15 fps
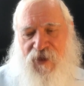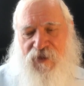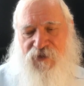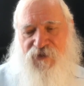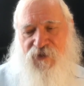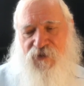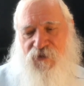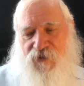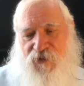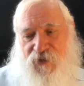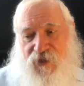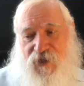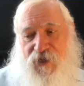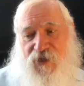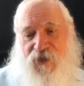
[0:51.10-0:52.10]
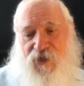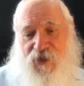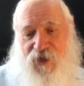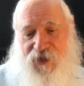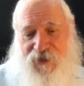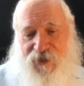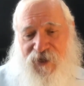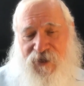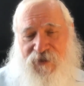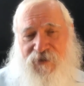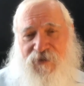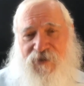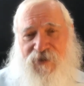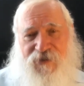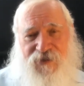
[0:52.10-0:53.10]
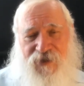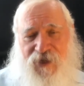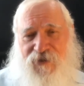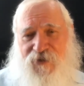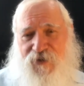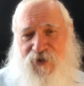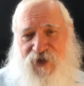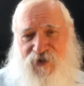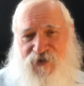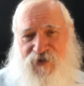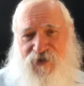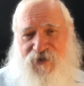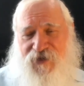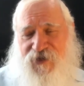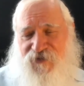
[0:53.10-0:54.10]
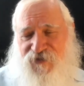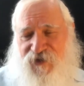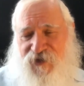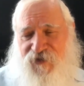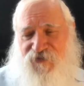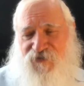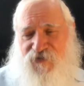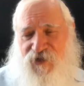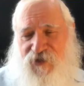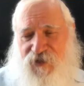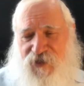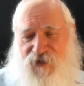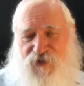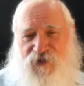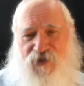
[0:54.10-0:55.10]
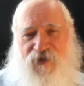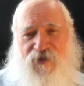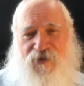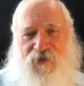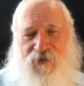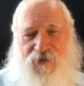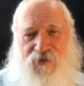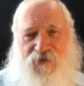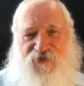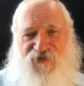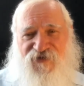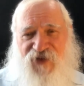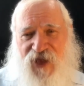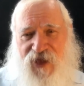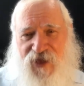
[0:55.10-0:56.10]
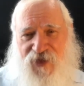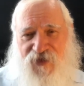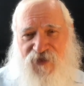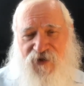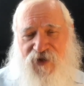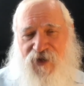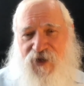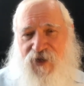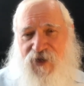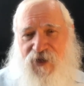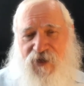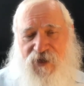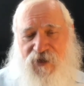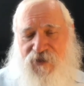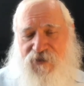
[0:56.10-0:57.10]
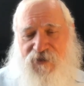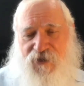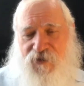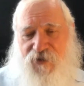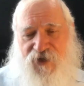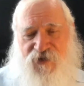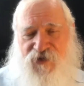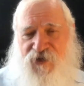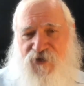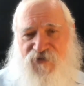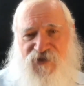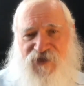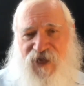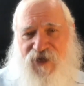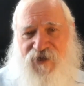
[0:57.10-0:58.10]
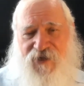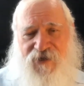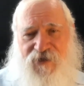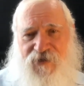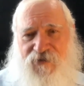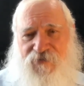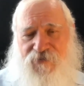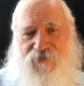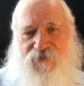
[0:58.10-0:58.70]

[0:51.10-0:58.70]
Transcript: So, again, it's not a question even of religion or faith, it's a question of sanity.